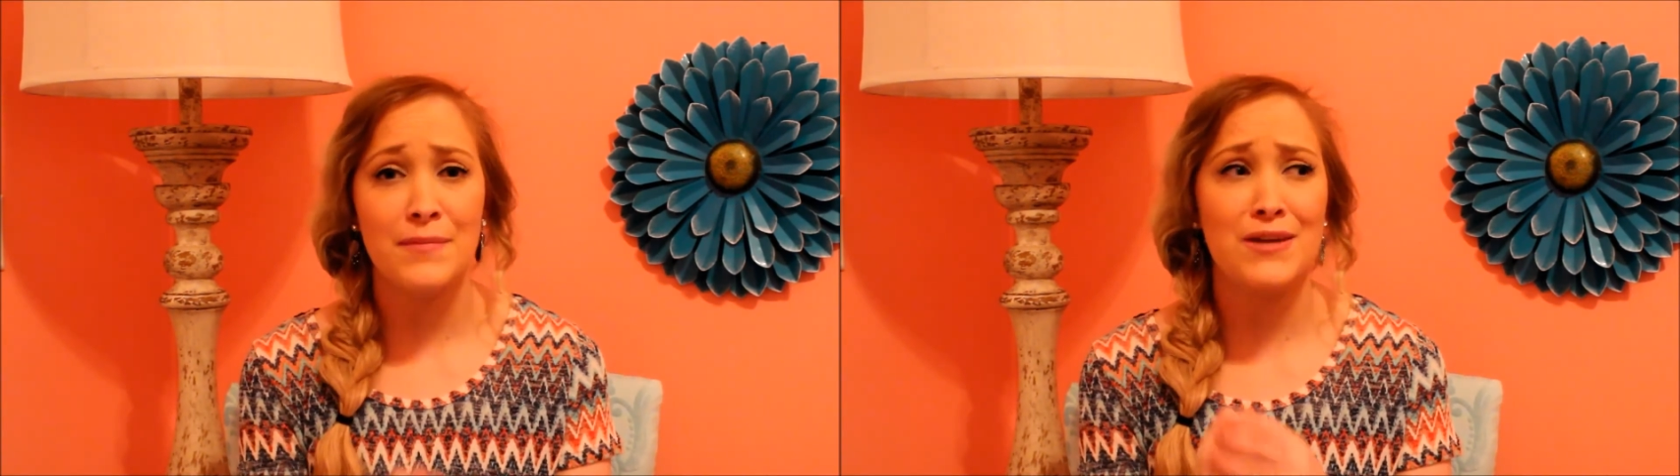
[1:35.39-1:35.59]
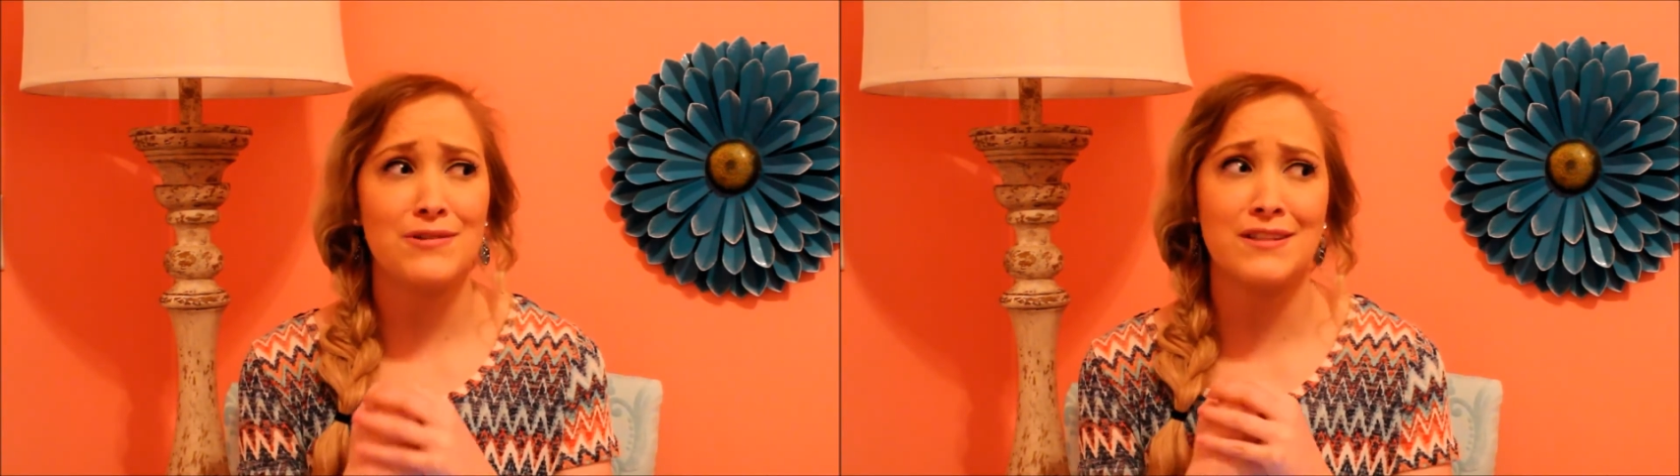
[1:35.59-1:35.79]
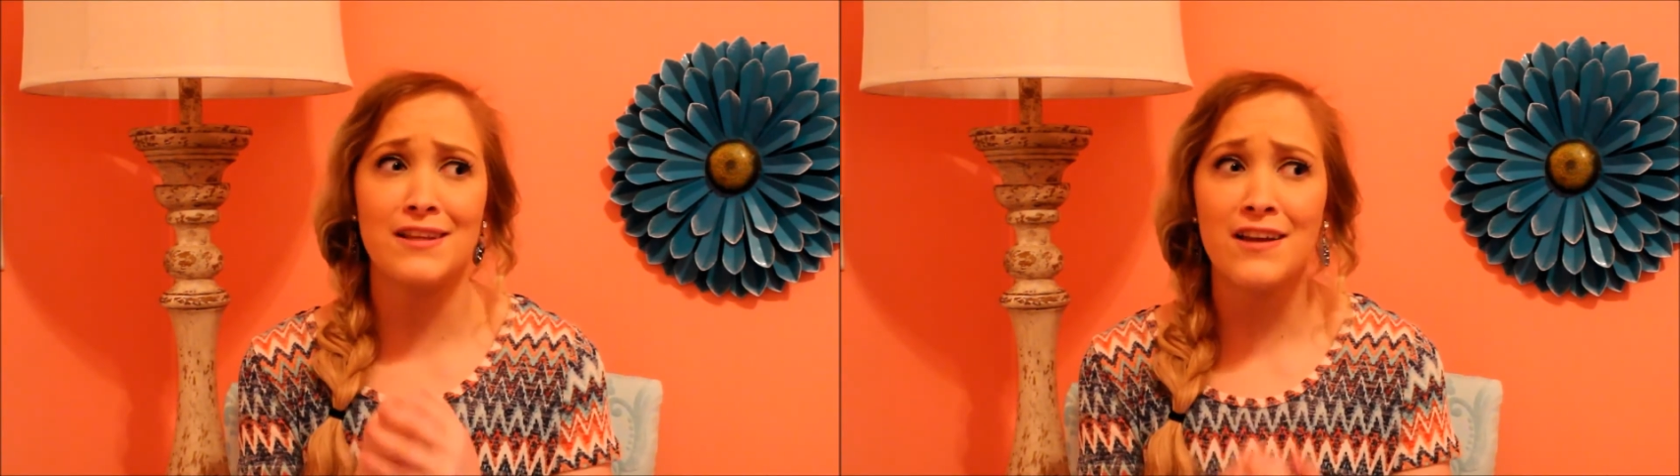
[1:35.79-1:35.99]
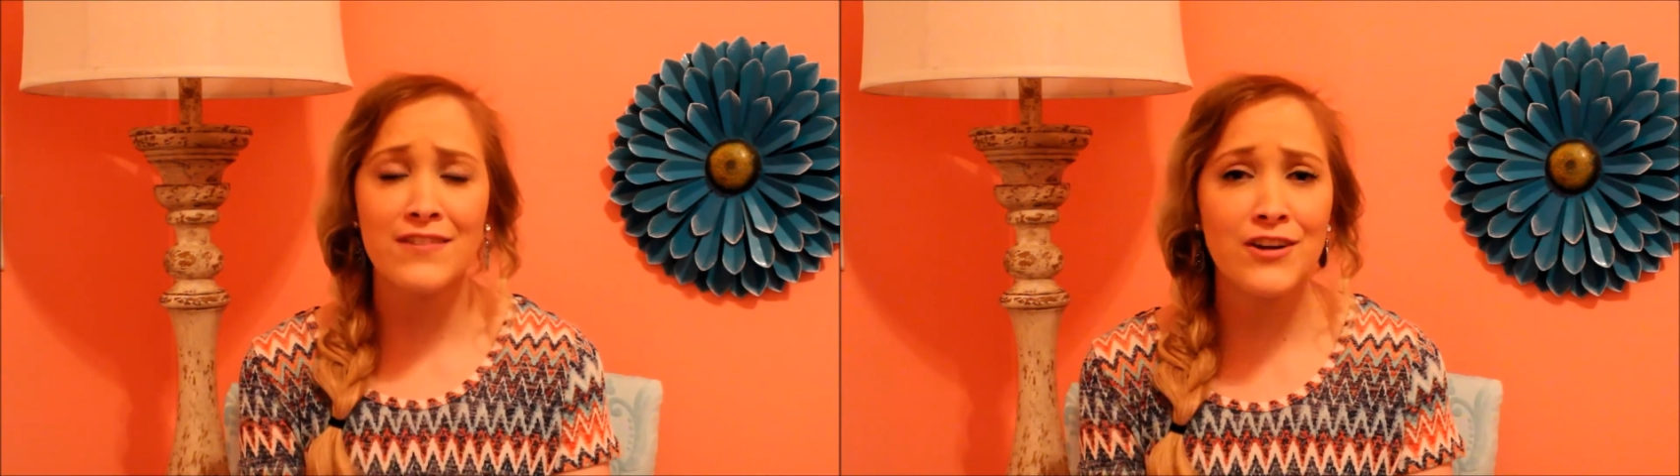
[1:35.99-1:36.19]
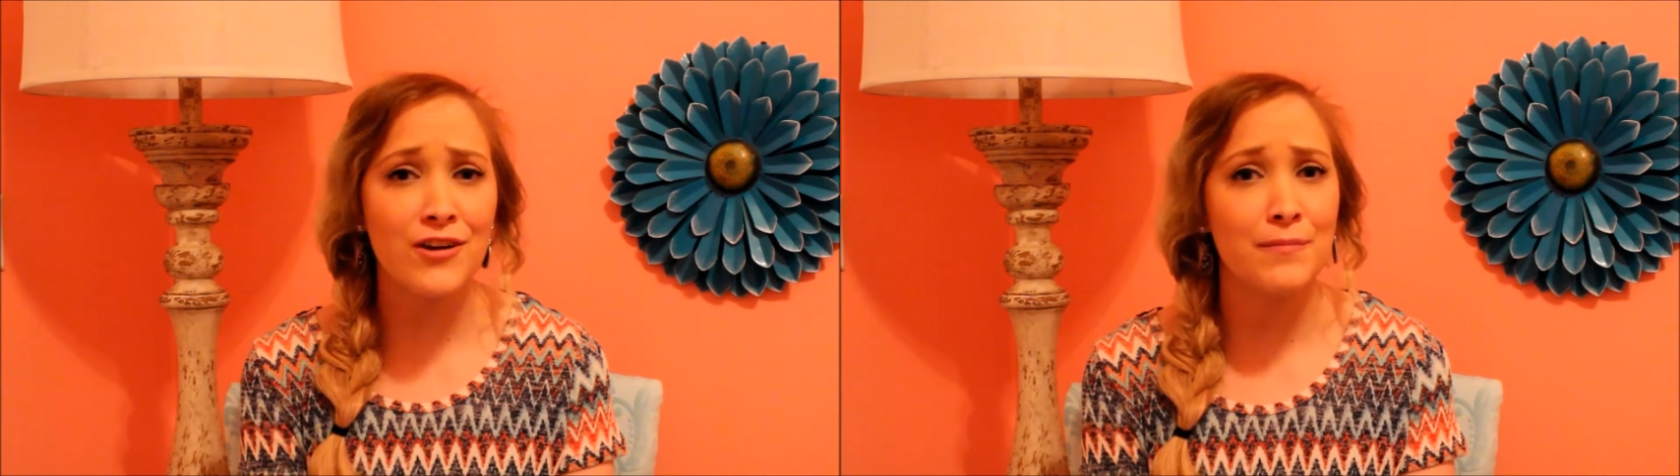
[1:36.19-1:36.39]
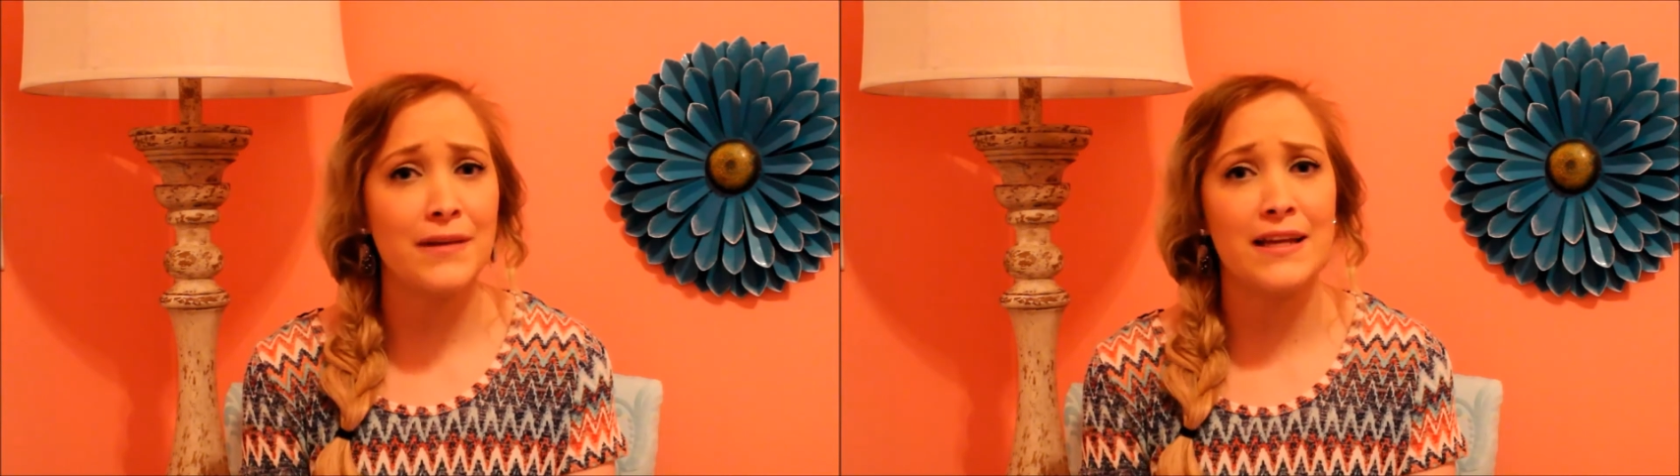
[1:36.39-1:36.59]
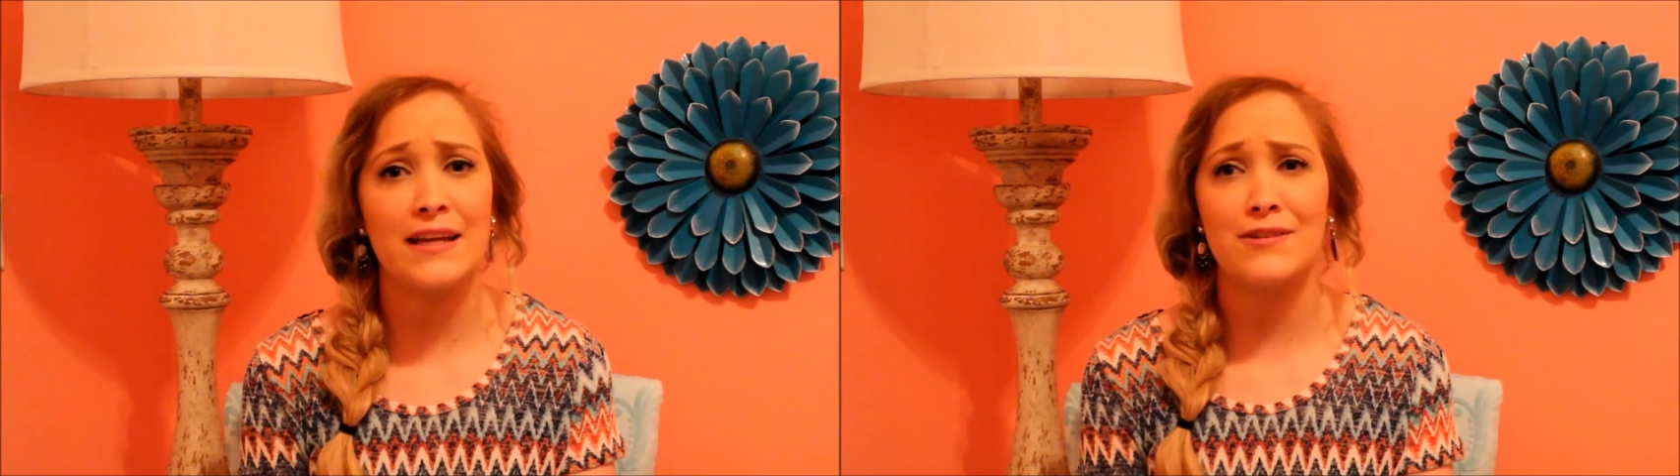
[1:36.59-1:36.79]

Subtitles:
he was loving on me,